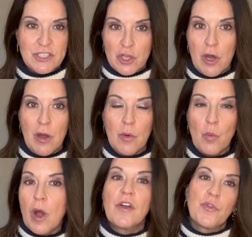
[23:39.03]
saw
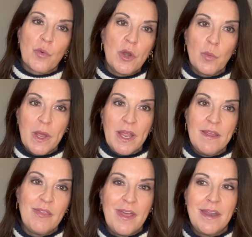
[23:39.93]
walk the
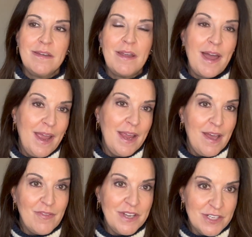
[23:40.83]
runway that I
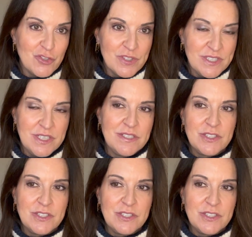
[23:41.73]
have an interest in.